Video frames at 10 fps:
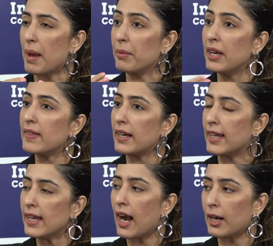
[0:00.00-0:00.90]
memory that
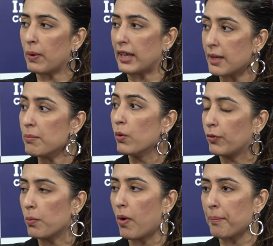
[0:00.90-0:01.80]
he had when he
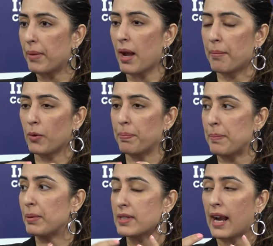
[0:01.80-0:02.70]
moved to Bombay about
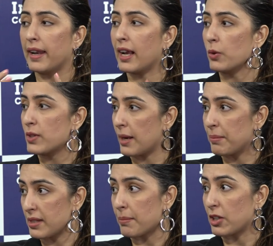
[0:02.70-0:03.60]
people standing outside
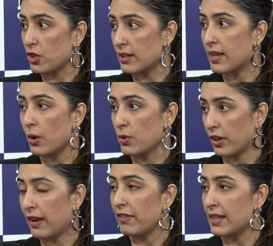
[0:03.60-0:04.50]
Mr. Bachchan's house
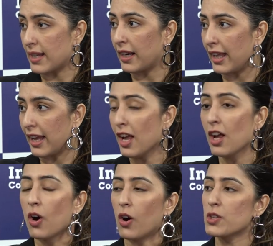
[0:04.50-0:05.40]
on every Sunday.
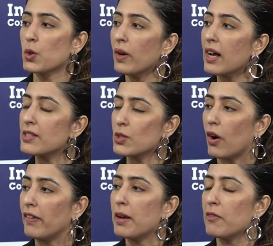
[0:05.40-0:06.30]
Or Zoya's
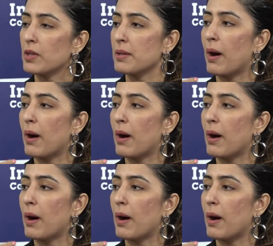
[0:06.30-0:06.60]
story was